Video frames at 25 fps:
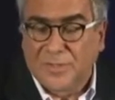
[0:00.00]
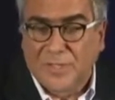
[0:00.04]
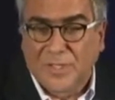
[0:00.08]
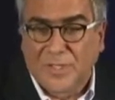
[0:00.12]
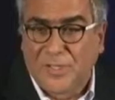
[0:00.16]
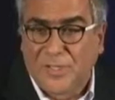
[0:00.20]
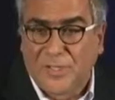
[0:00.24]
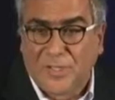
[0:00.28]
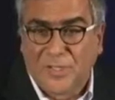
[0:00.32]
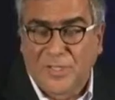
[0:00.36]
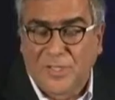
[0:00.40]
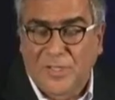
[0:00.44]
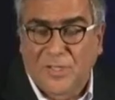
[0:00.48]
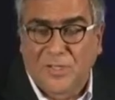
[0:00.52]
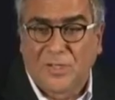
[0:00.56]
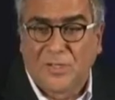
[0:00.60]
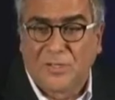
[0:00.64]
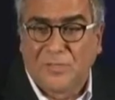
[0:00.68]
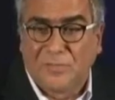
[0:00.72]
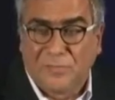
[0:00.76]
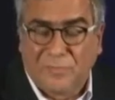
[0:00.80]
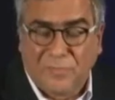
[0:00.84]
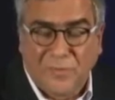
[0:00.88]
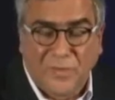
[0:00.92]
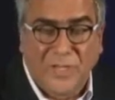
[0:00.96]
clearly
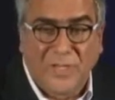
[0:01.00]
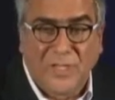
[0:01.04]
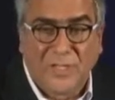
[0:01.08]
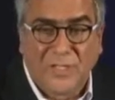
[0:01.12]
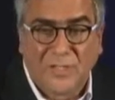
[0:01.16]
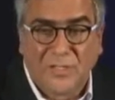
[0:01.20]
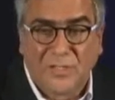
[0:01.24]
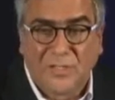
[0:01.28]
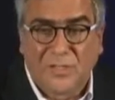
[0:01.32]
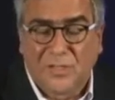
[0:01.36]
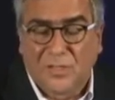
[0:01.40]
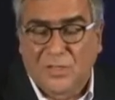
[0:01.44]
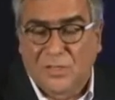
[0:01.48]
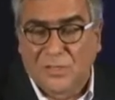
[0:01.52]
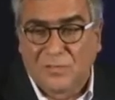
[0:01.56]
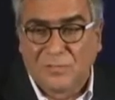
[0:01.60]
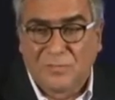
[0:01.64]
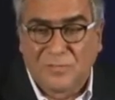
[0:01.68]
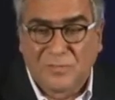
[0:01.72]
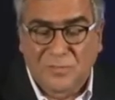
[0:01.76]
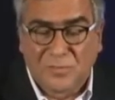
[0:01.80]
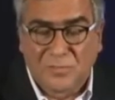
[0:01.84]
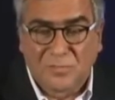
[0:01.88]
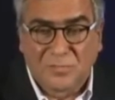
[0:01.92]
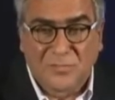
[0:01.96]
are afraid
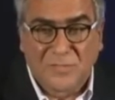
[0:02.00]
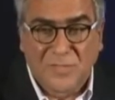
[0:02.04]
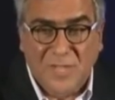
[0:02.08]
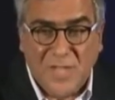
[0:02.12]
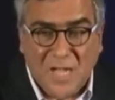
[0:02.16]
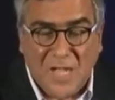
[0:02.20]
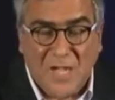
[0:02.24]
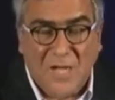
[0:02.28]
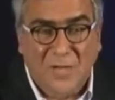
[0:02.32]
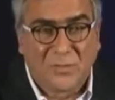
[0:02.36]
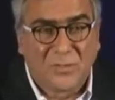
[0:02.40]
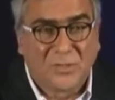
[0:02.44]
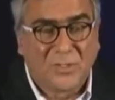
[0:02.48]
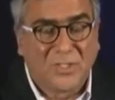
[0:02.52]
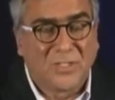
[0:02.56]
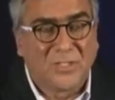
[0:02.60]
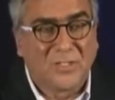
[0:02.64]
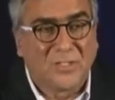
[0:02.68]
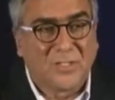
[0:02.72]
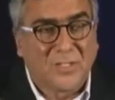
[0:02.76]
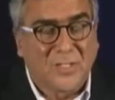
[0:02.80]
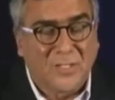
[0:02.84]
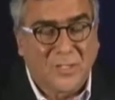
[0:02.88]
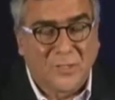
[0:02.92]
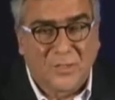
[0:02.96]
of now the
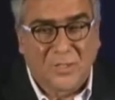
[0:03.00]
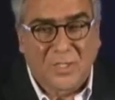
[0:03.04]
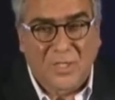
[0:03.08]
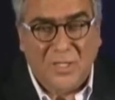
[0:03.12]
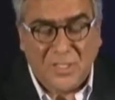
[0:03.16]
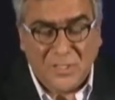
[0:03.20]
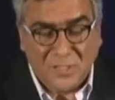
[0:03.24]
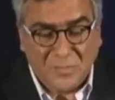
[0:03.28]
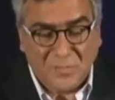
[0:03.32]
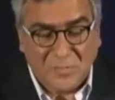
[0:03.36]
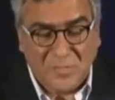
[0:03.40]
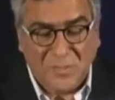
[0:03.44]
entire class,